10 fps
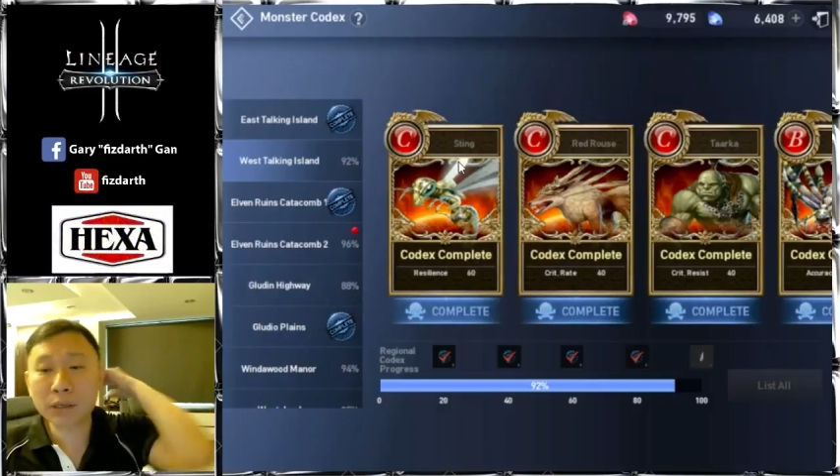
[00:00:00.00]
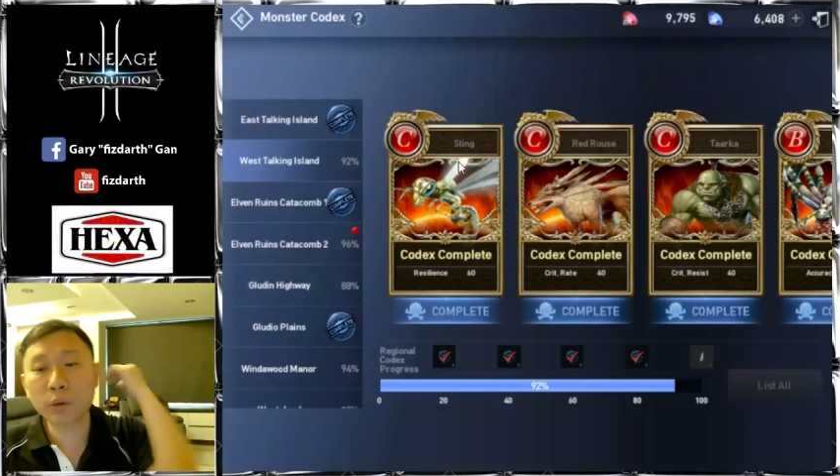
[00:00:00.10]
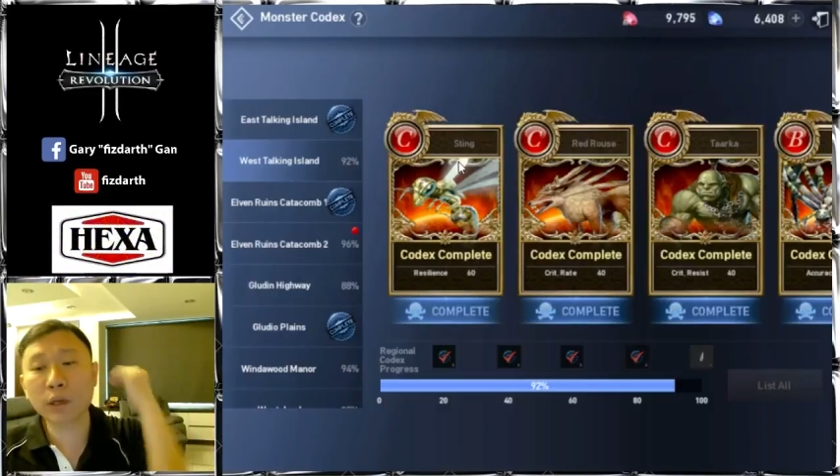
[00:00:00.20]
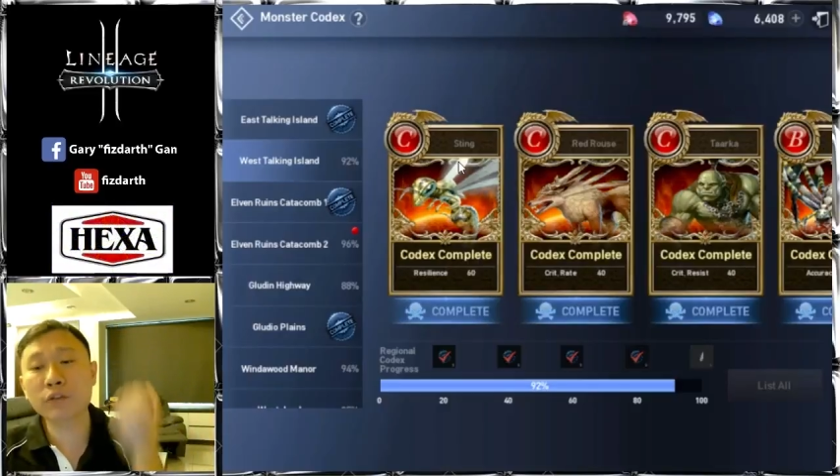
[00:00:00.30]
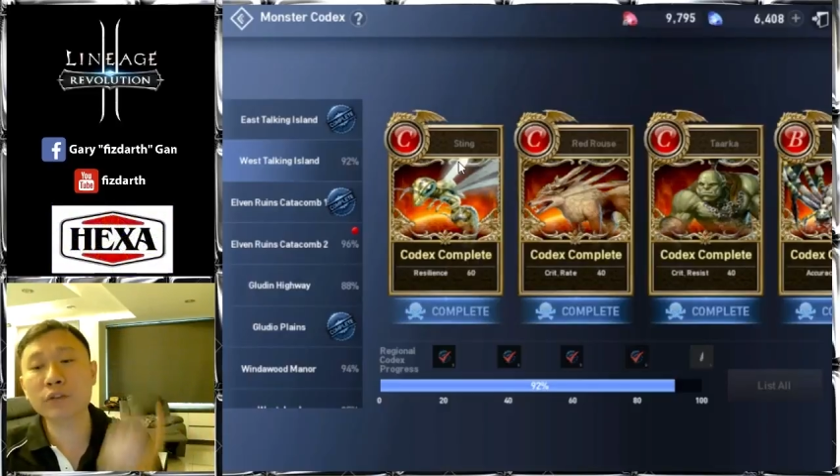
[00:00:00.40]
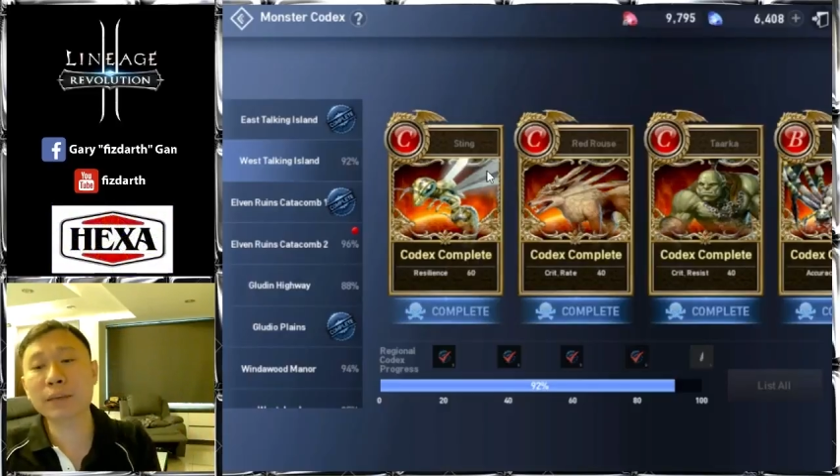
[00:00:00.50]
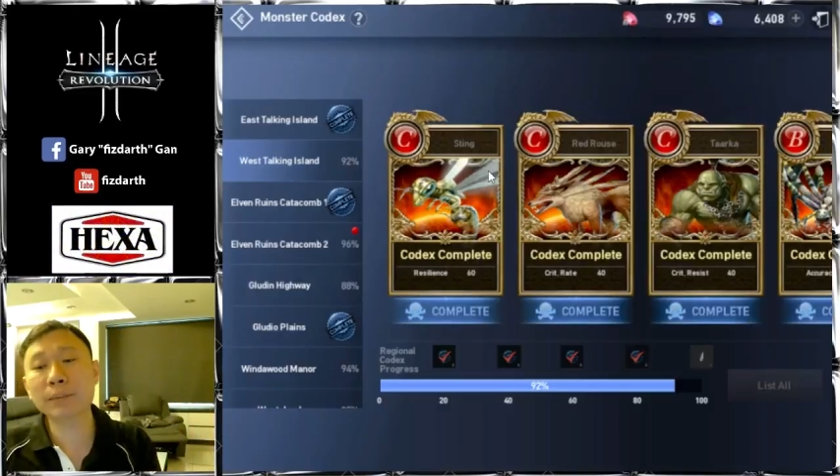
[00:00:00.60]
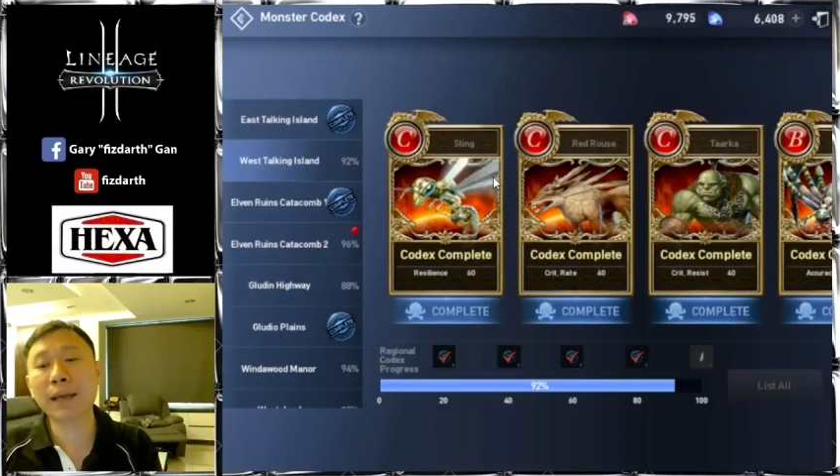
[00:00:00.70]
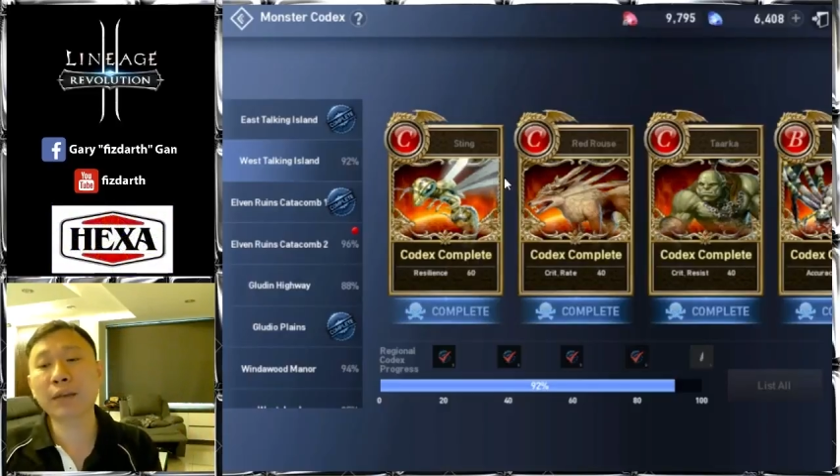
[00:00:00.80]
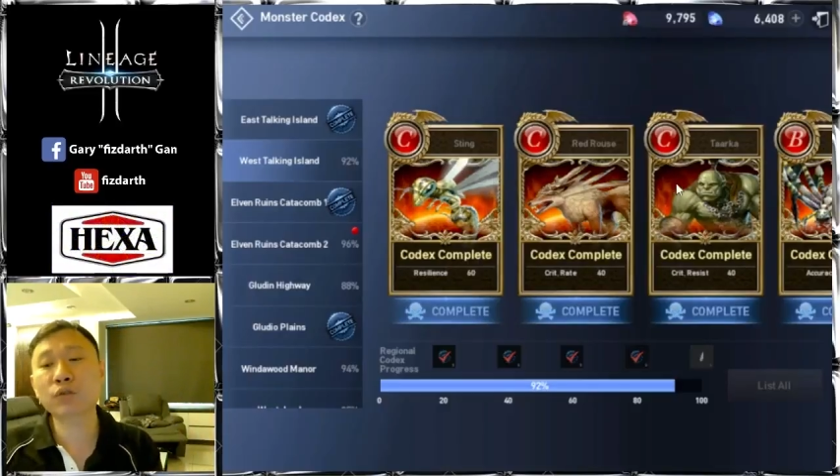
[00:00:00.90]
it will give you
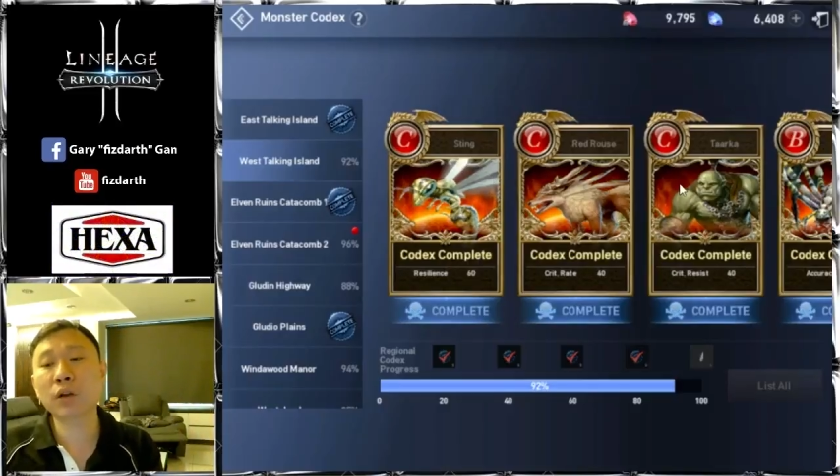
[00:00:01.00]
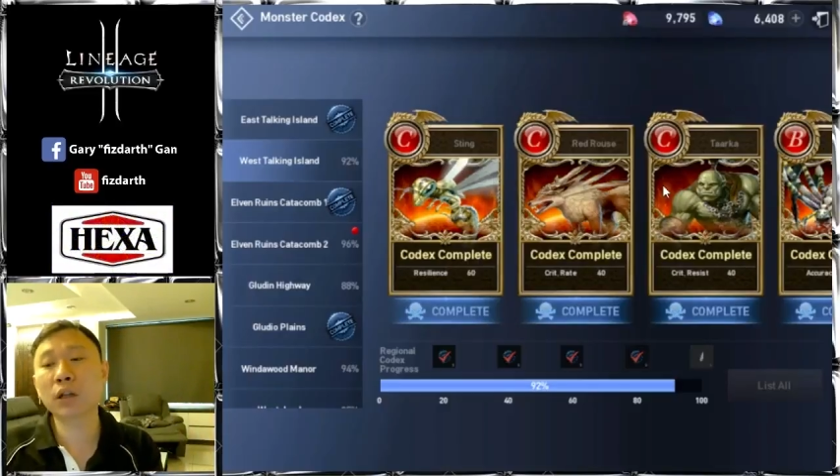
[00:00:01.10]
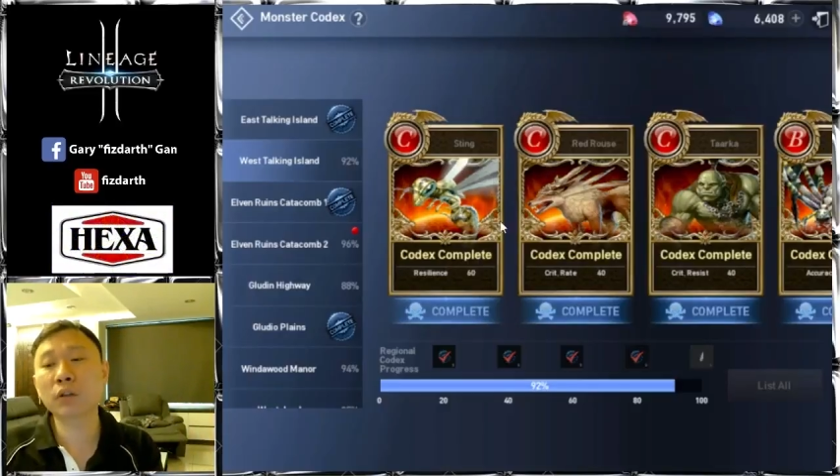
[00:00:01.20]
something extra,